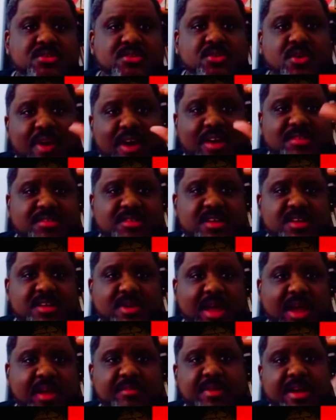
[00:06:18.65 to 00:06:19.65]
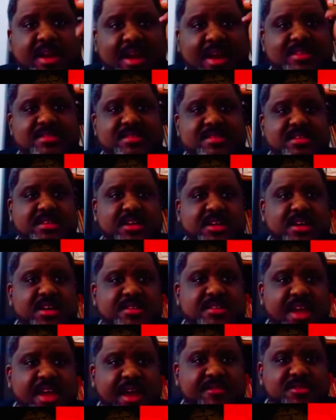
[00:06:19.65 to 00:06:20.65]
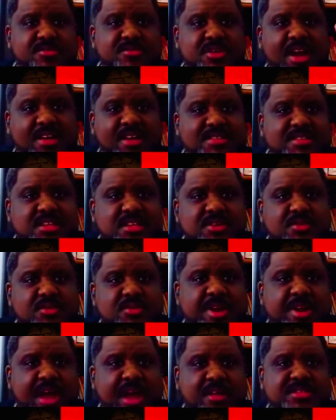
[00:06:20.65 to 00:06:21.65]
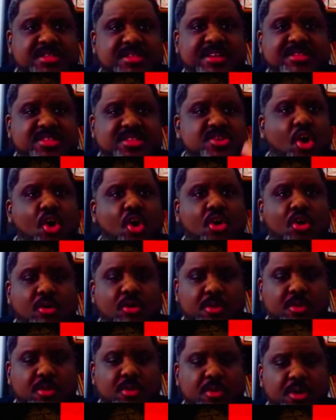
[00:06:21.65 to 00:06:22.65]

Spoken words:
So if I see a black man, I see savagery, I see criminality, I see harm.